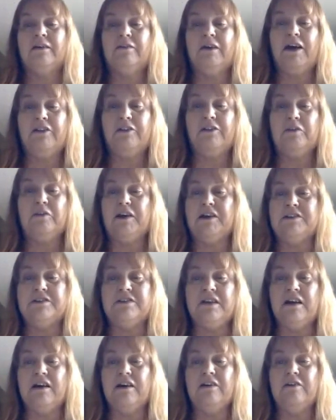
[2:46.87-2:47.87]
Otherwise,
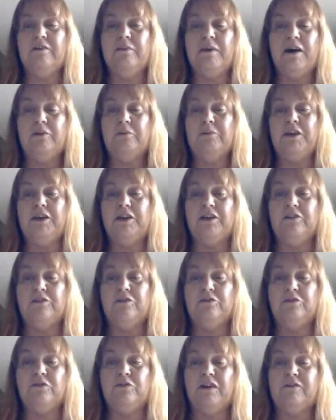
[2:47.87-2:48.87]
I'll mail
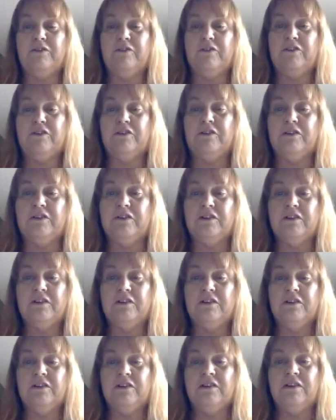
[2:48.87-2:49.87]
whoever
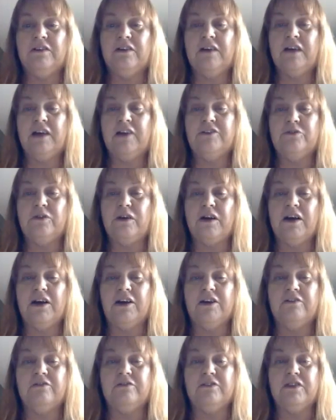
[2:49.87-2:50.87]
I draw
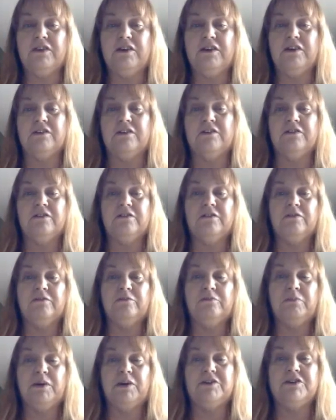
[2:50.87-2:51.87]
out of the
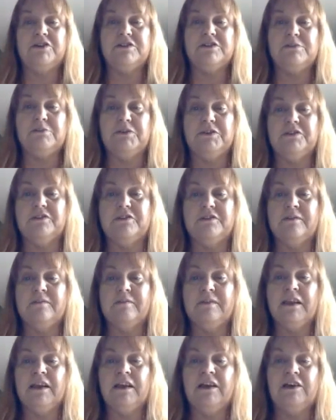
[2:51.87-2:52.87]
participants.
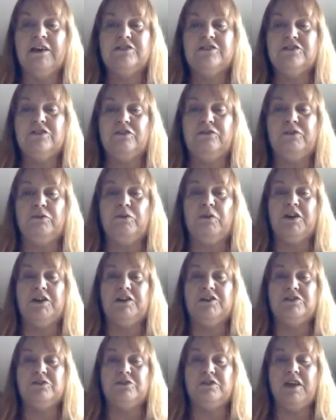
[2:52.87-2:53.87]
So if you want
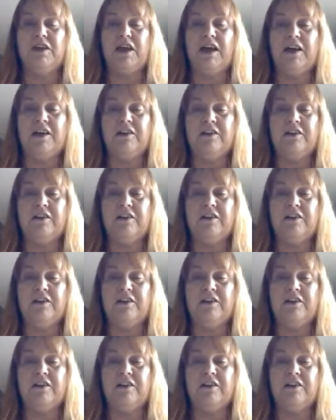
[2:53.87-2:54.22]
to do that,